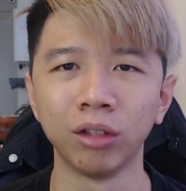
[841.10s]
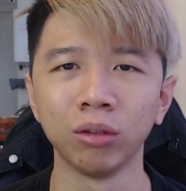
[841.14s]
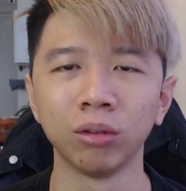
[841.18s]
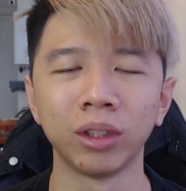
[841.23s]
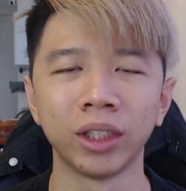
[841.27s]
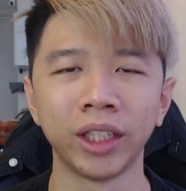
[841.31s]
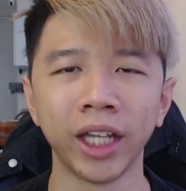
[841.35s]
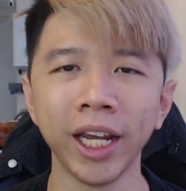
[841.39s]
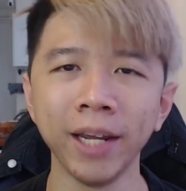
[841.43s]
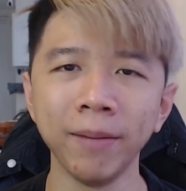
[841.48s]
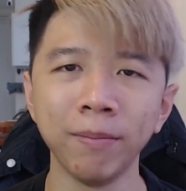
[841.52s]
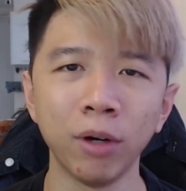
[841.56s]

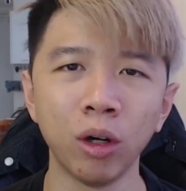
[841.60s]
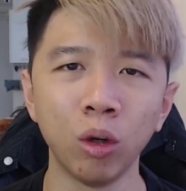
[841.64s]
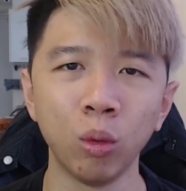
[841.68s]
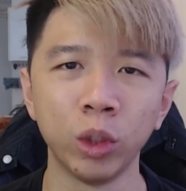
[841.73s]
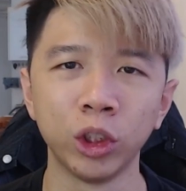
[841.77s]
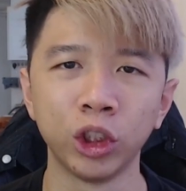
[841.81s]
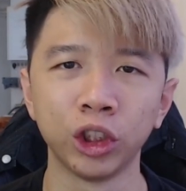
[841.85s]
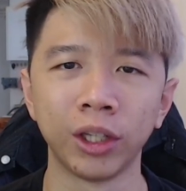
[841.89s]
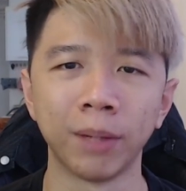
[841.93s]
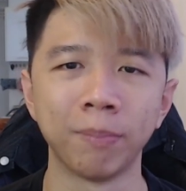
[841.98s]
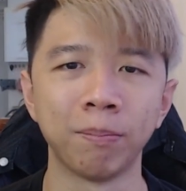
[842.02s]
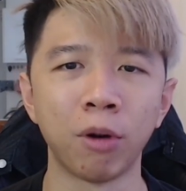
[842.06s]
table,
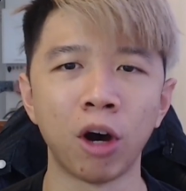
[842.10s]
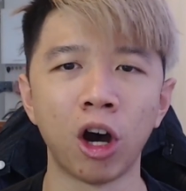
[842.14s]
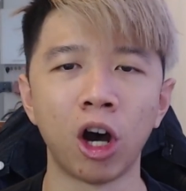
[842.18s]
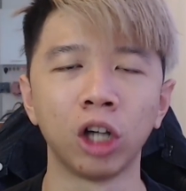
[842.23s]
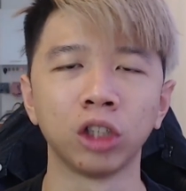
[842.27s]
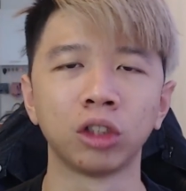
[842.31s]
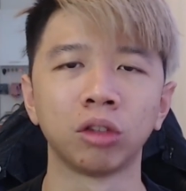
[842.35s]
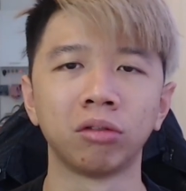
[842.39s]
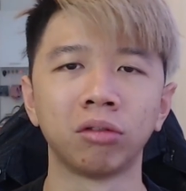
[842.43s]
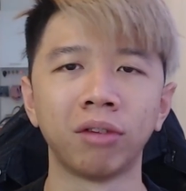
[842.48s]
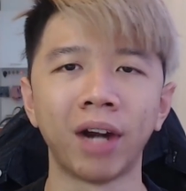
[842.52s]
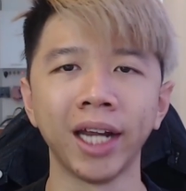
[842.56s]
which you can
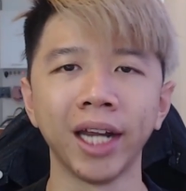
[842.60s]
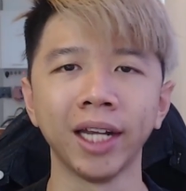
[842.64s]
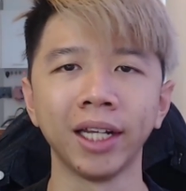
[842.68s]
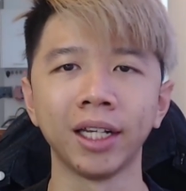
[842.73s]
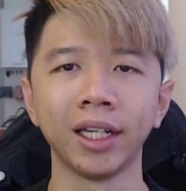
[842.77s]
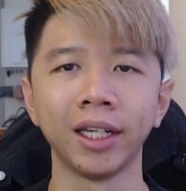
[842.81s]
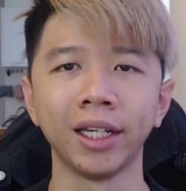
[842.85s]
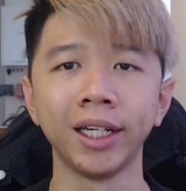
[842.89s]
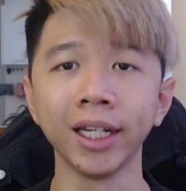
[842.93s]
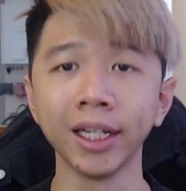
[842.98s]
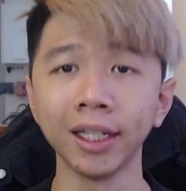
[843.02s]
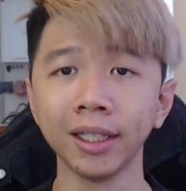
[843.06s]
pause right
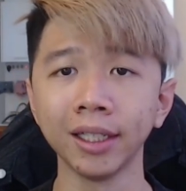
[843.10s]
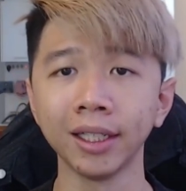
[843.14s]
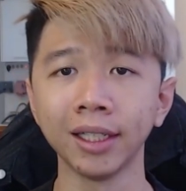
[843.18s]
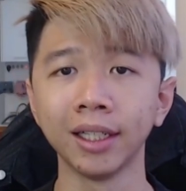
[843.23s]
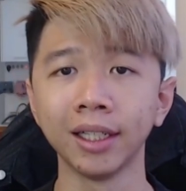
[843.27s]
here